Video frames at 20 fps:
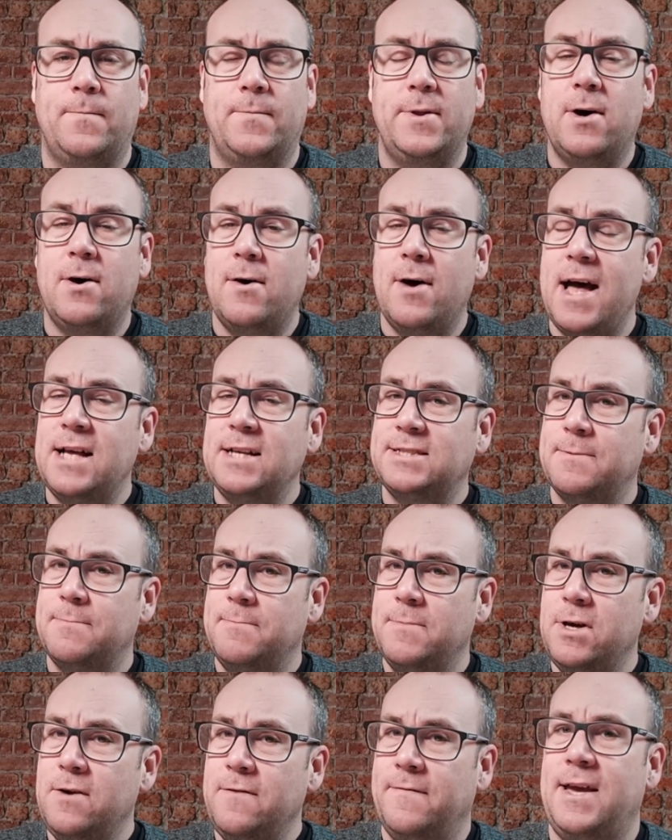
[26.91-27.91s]
Not as a
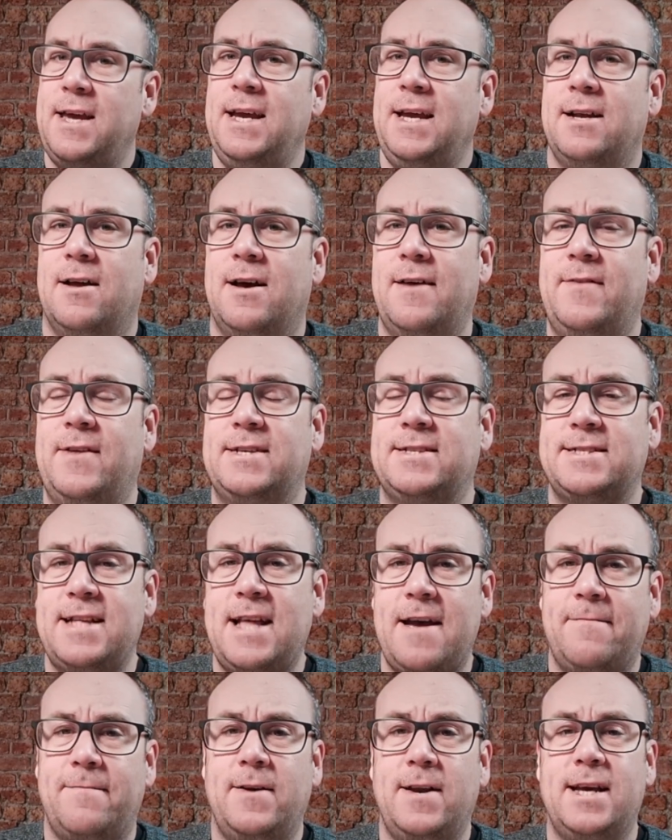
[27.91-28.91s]
movie like this
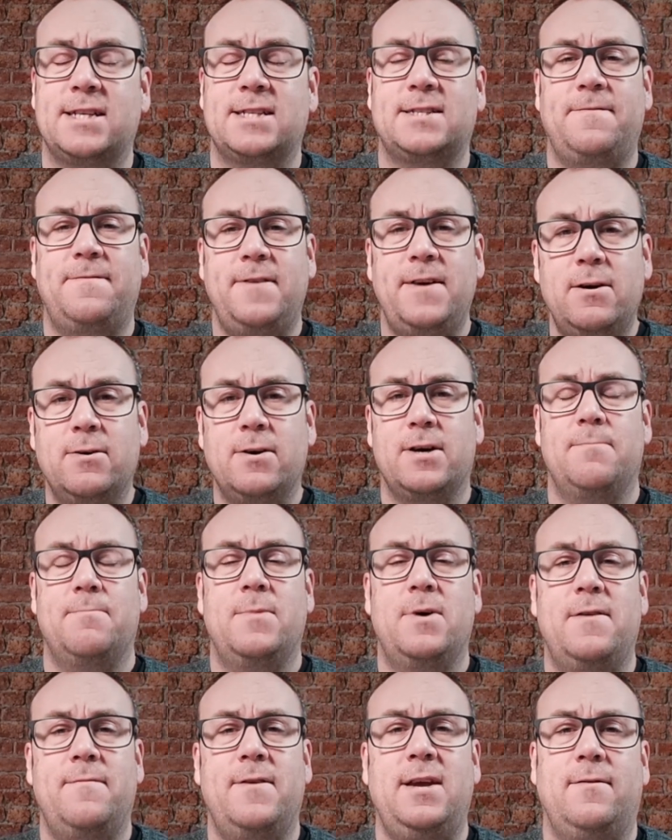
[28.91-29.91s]
Netflix feel-good
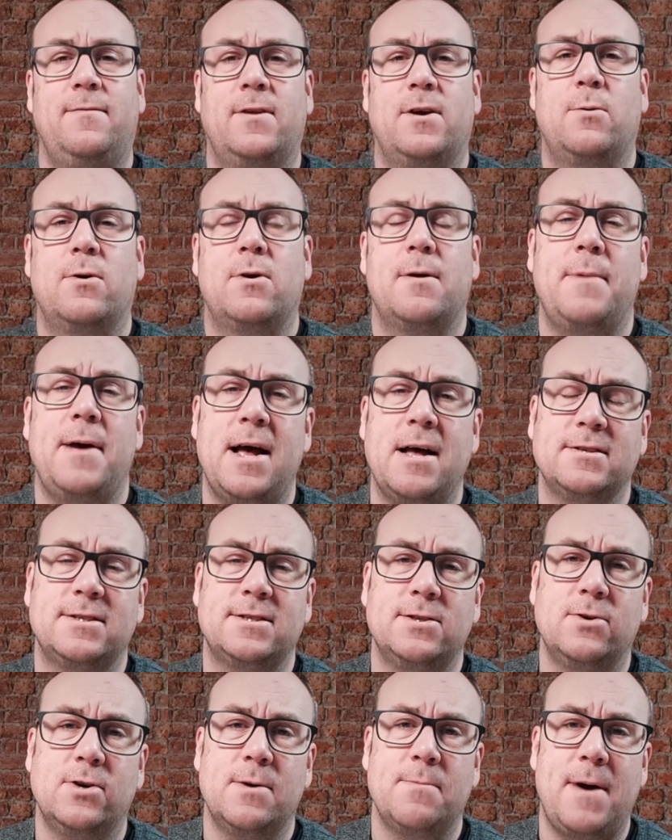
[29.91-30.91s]
movie that we're about to
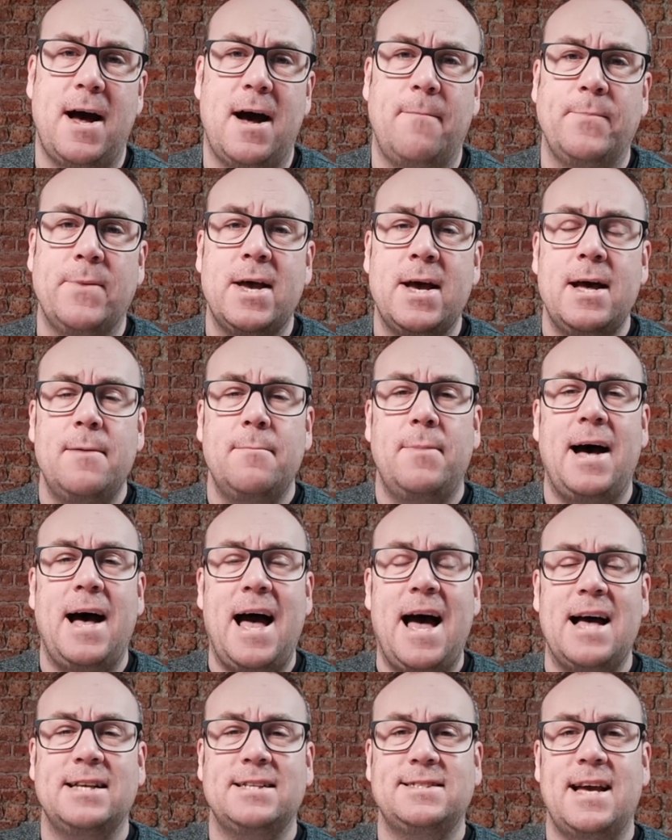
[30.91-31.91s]
talk about, but
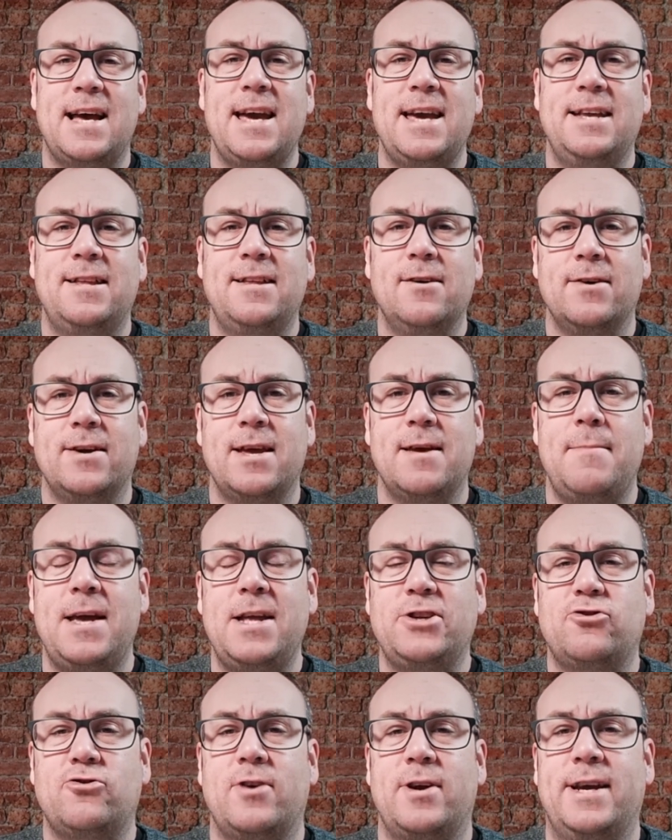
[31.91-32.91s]
as a
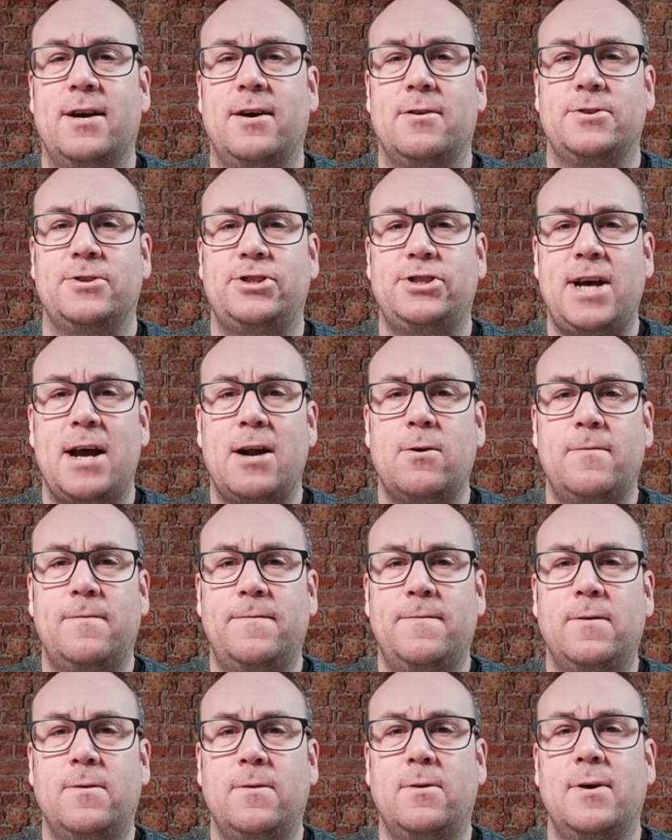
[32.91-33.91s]
documentary on Channel
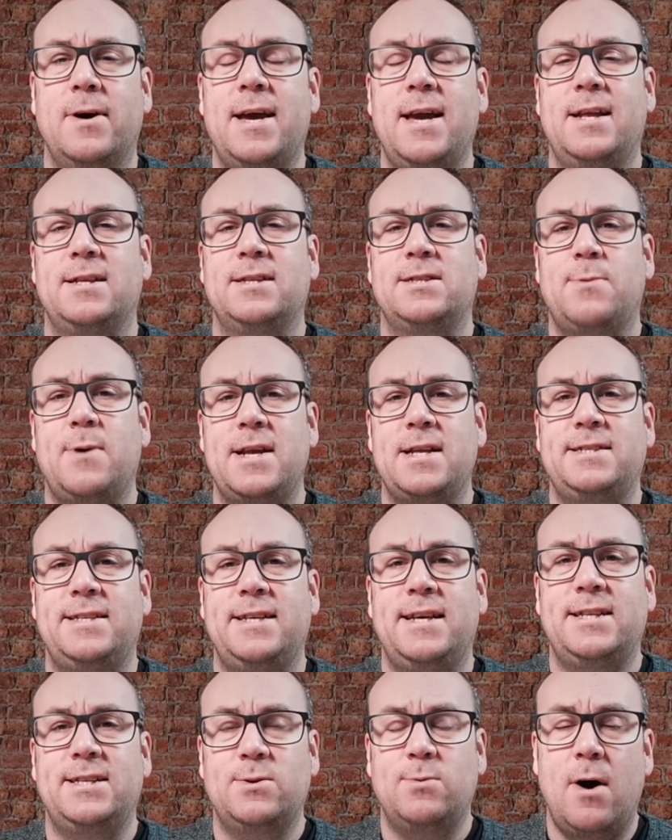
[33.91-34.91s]
4 in
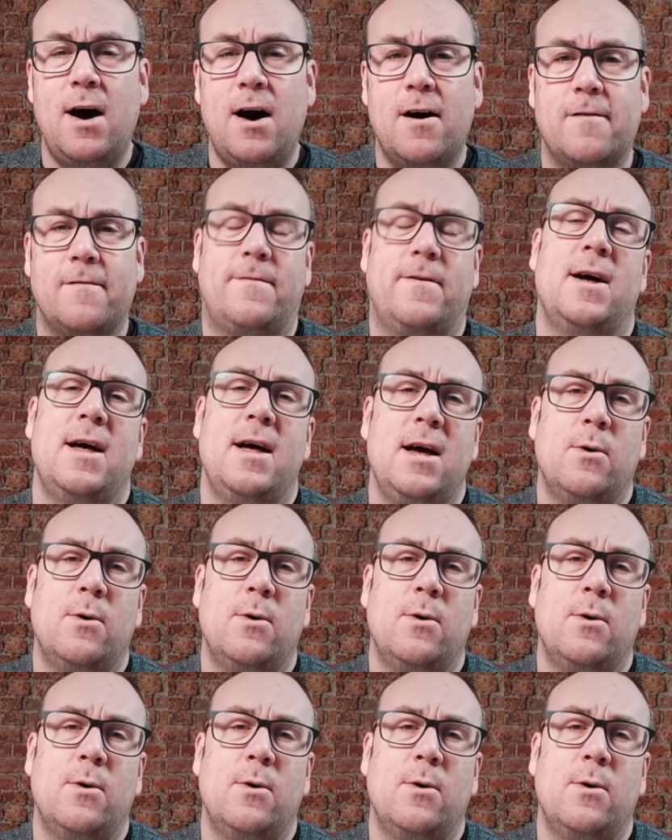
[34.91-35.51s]
2012,